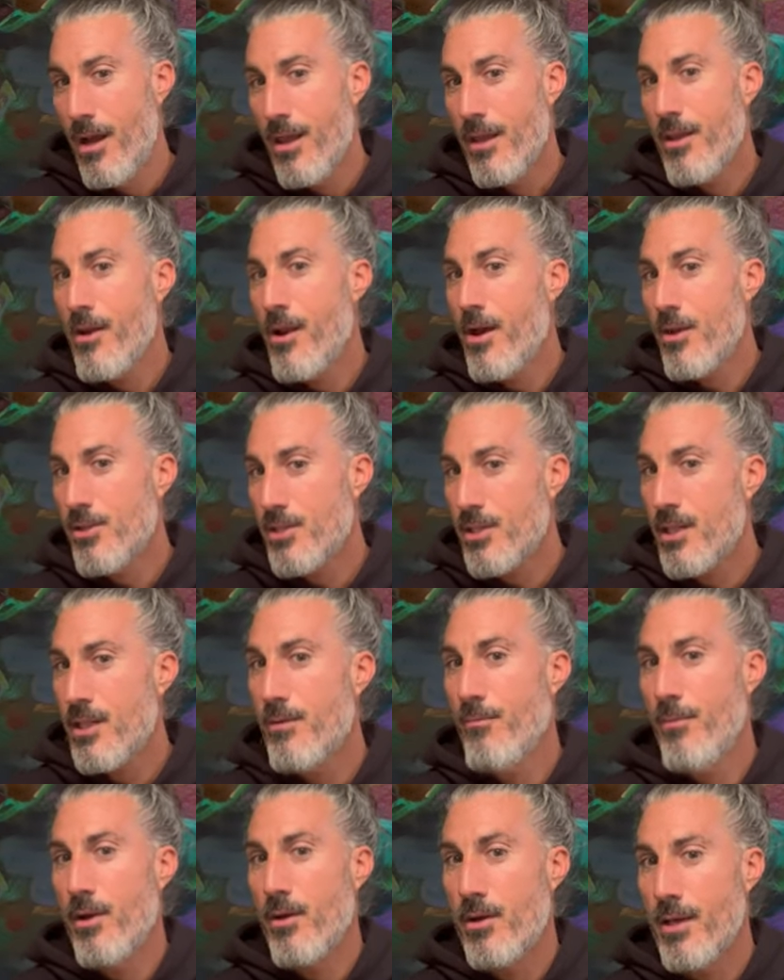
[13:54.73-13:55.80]
you know, I just keep
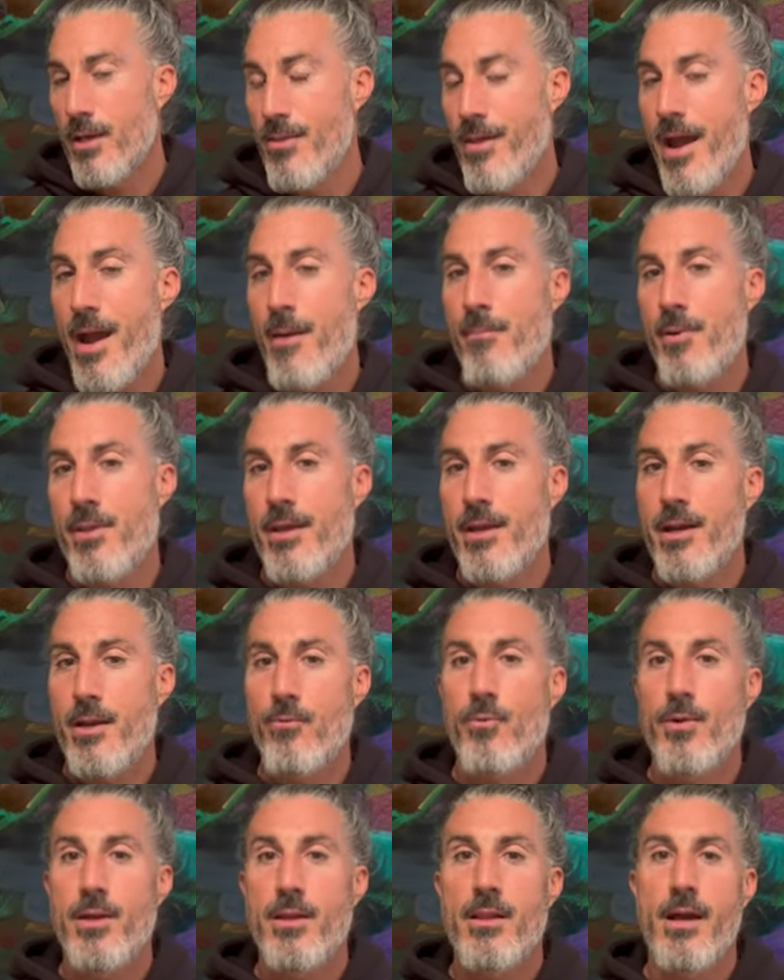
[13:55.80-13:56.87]
milking that. But then I
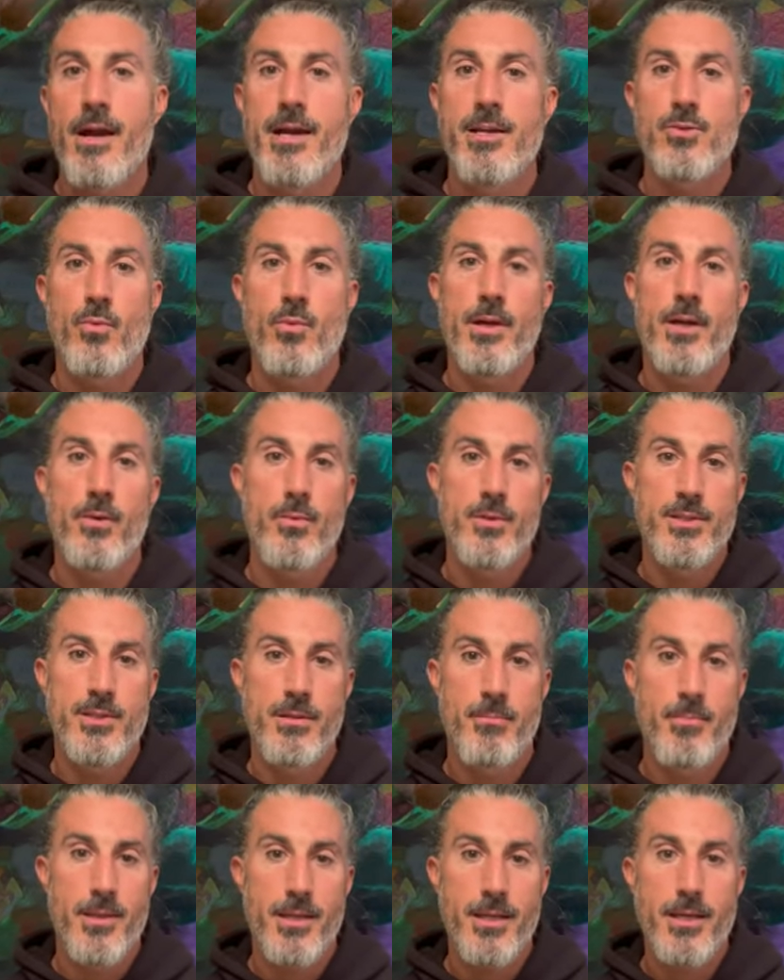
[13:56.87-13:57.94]
realized where it was
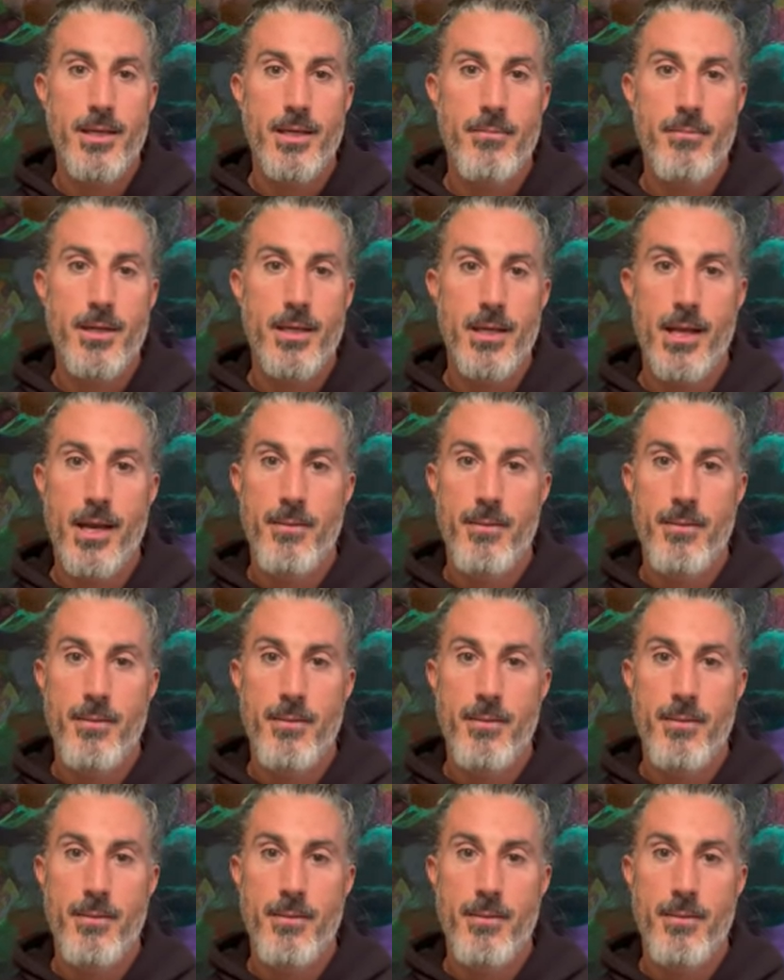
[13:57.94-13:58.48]
depleting me